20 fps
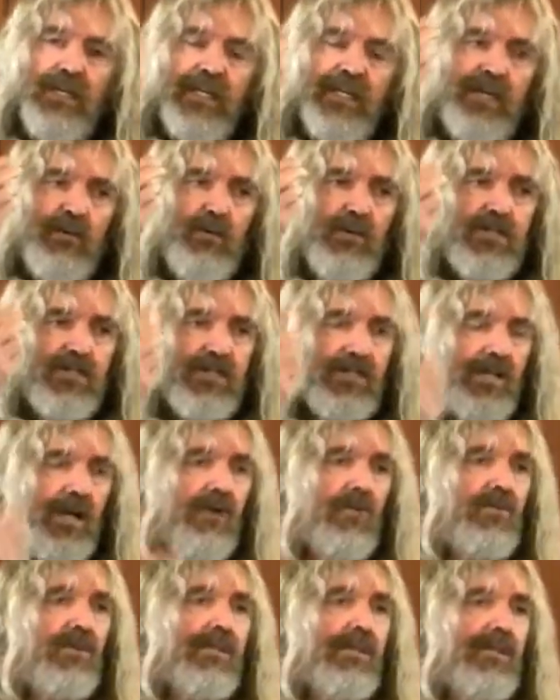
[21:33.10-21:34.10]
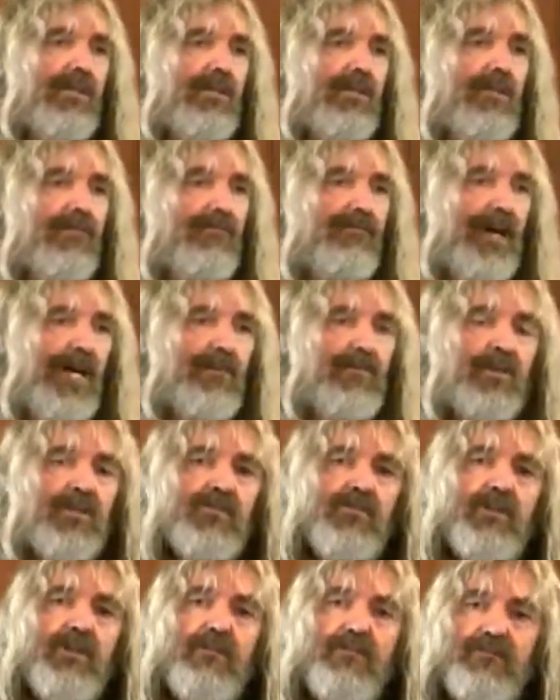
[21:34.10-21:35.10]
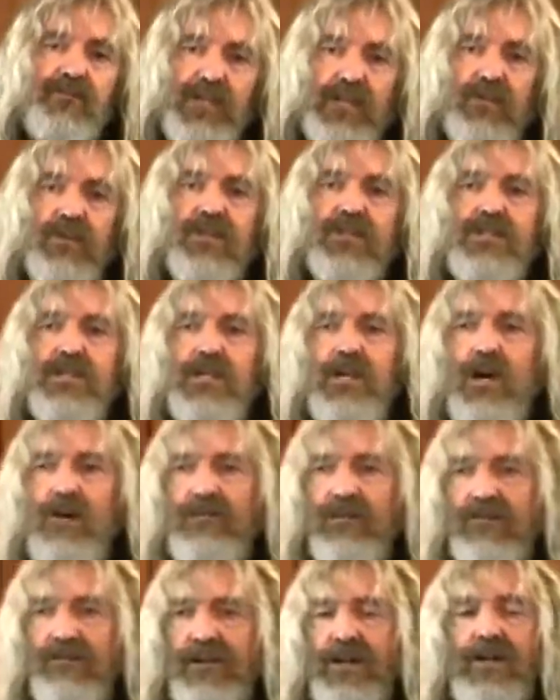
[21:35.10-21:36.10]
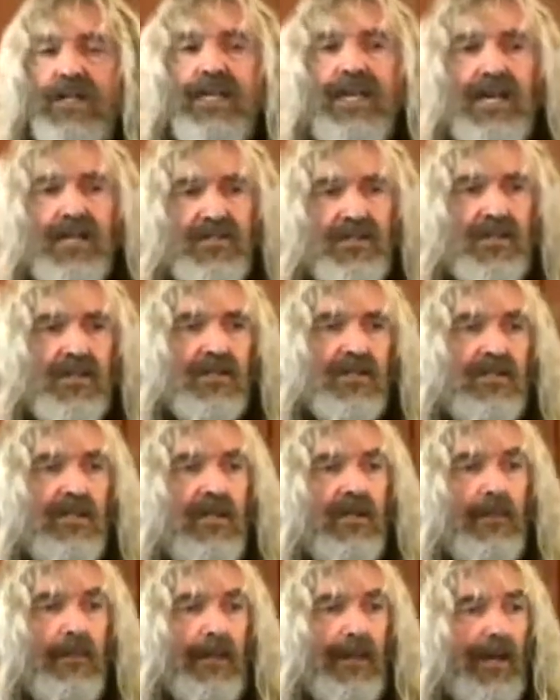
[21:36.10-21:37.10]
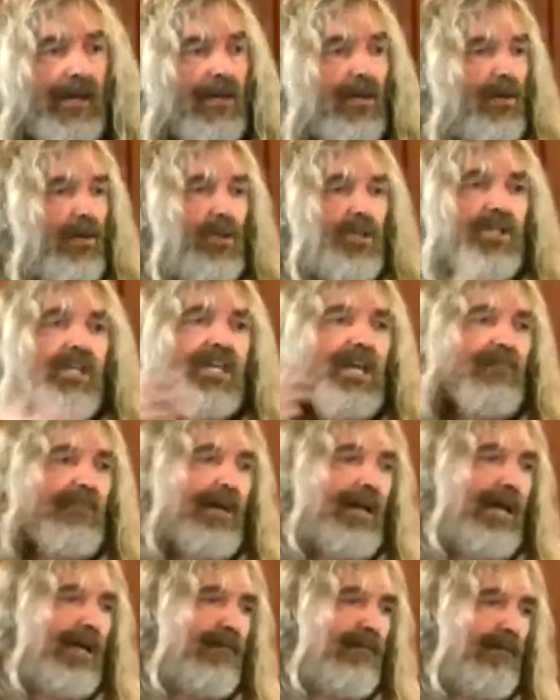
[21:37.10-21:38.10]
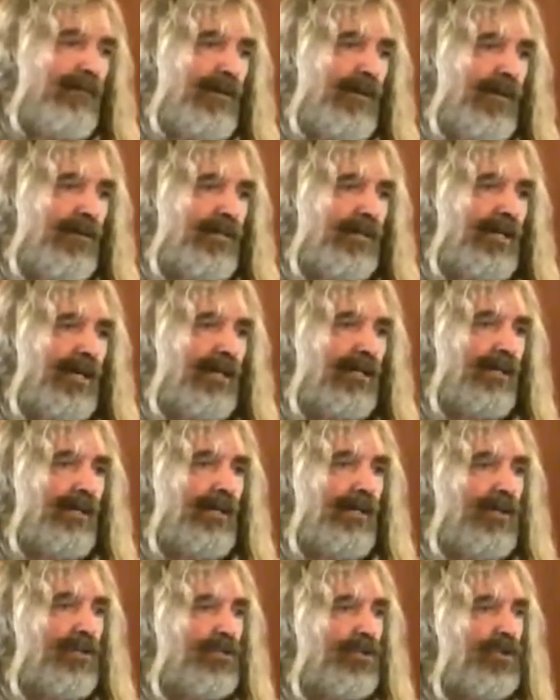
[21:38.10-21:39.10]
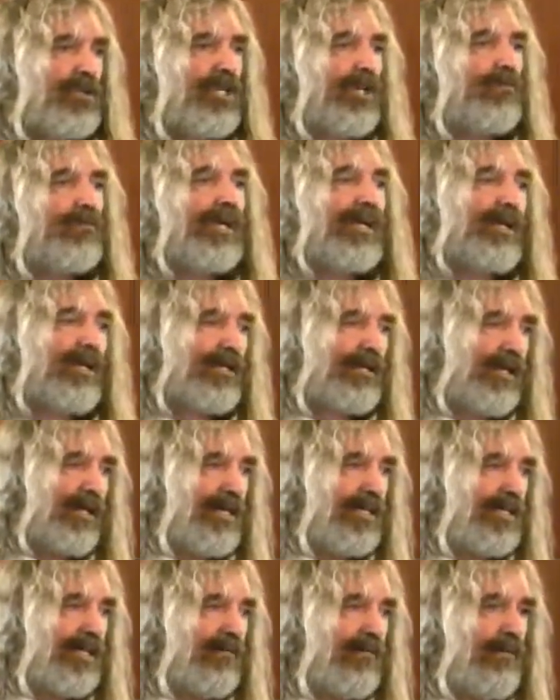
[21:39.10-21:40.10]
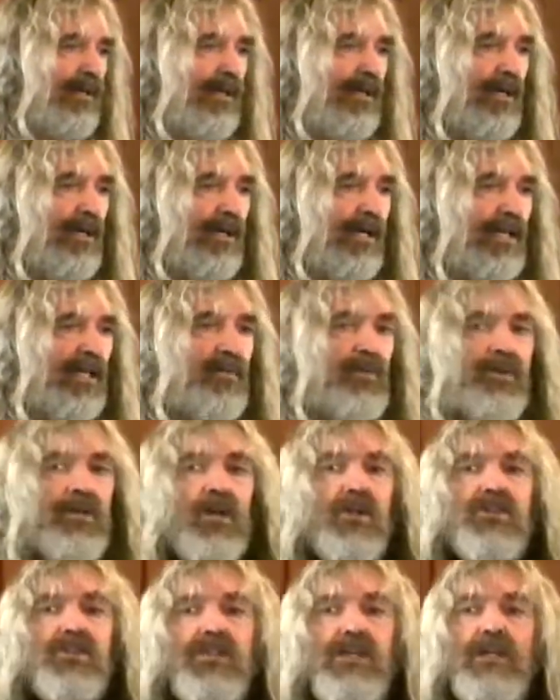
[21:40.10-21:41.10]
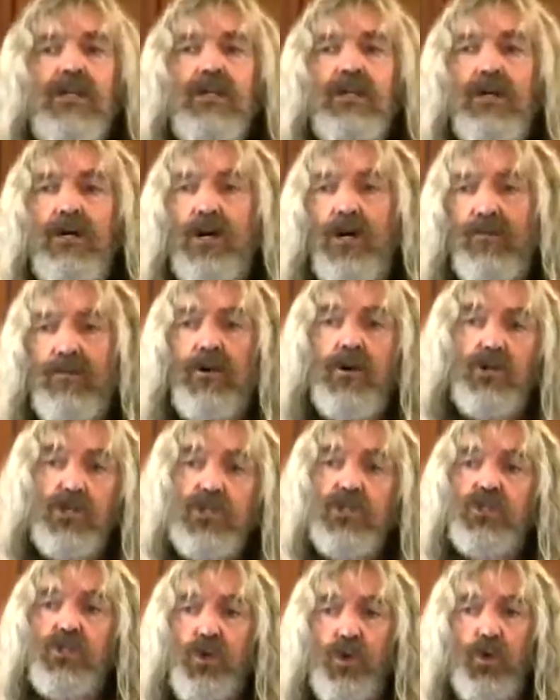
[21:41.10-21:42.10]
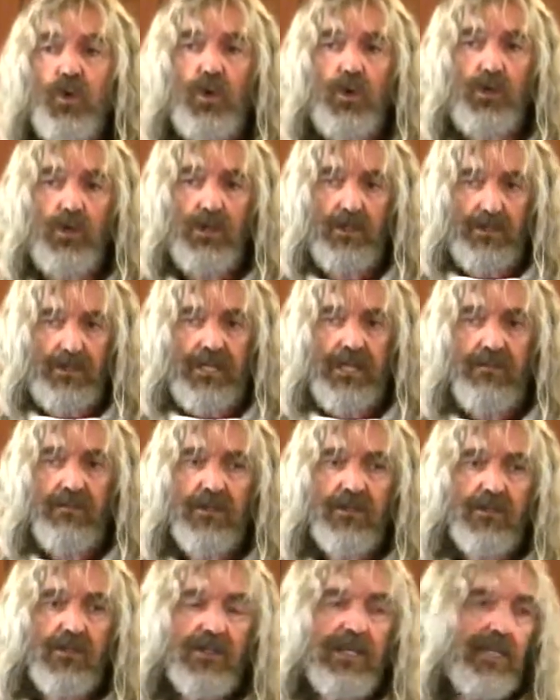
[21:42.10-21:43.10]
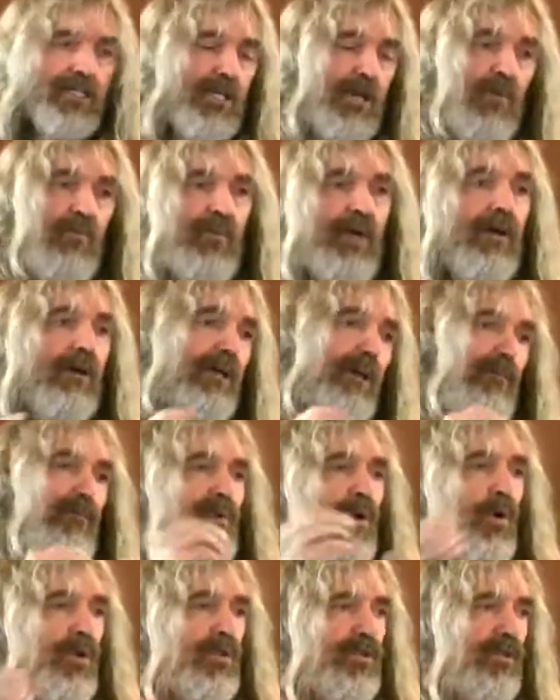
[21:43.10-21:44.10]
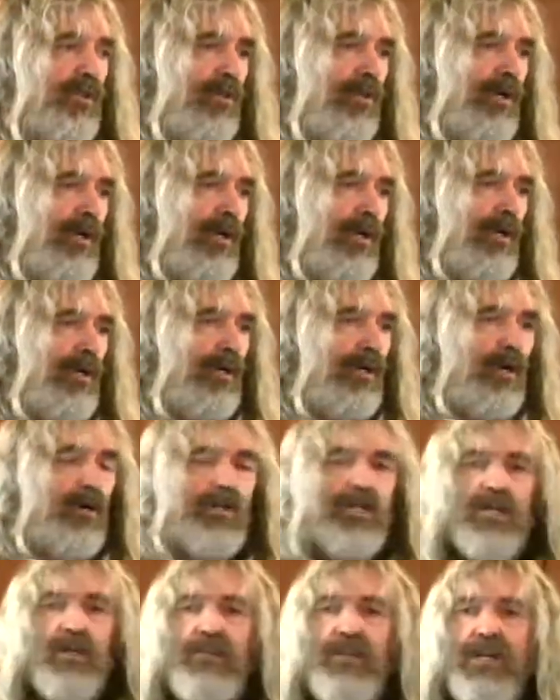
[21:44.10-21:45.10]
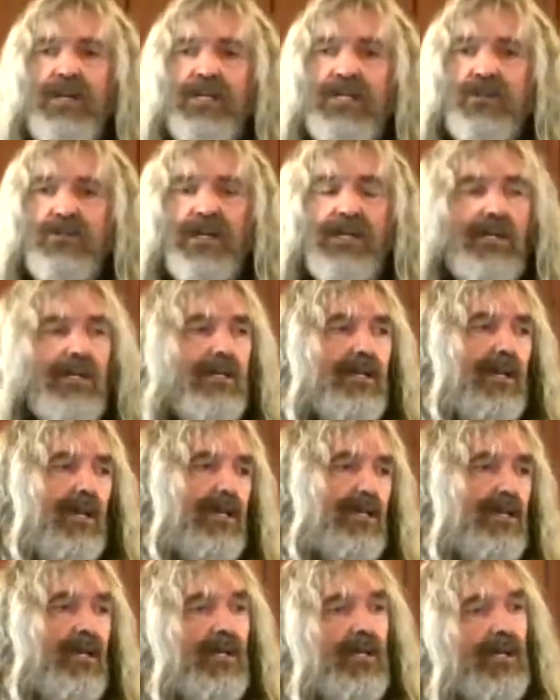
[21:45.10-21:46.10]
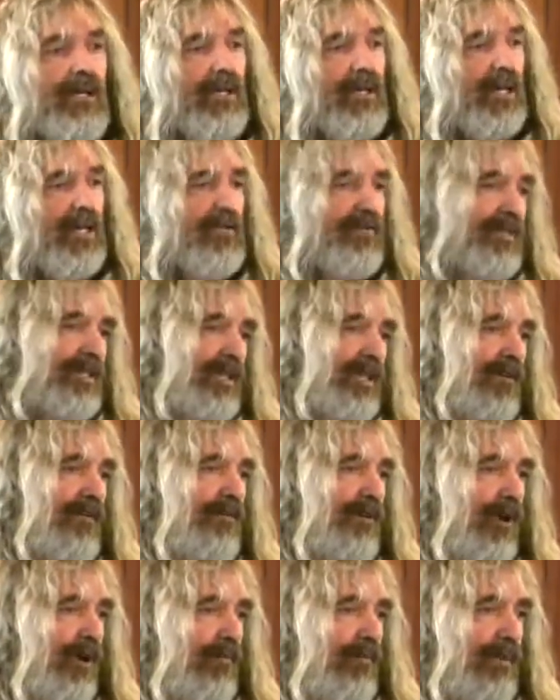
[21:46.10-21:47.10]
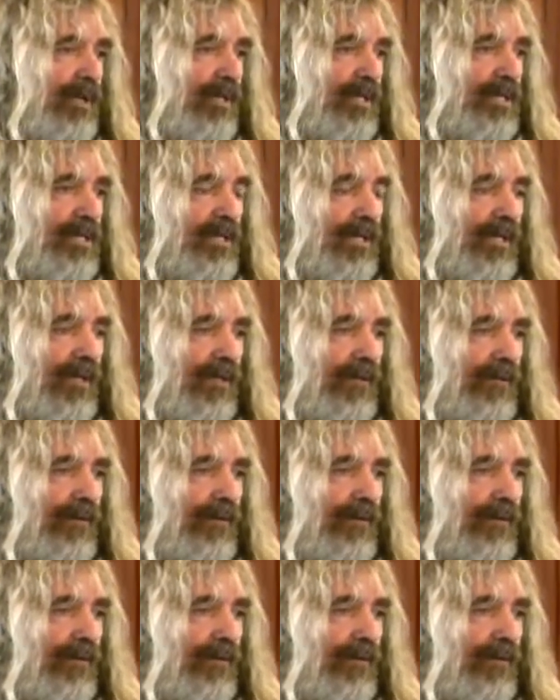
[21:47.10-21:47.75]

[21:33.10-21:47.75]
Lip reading: He was sounding the vibratory frequency of her very essence. And of course she came alive to that. So she recognized him in the pronouncing of her soul name. So that's how Mary broke through her inability to recognize his physical form initially.